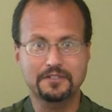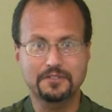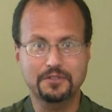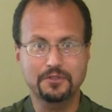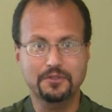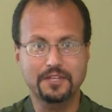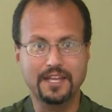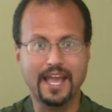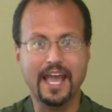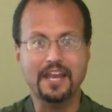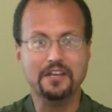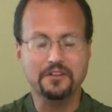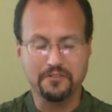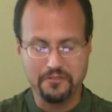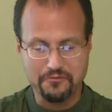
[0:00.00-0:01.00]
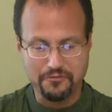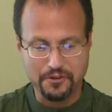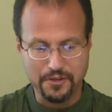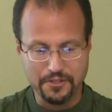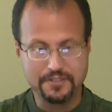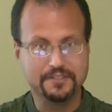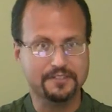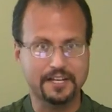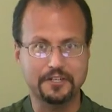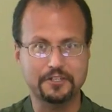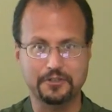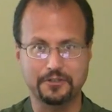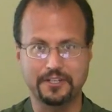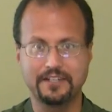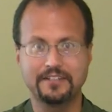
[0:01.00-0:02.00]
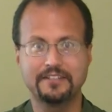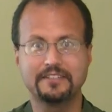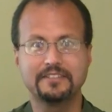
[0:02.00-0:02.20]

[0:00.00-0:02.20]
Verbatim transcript: to the end of the 1st century.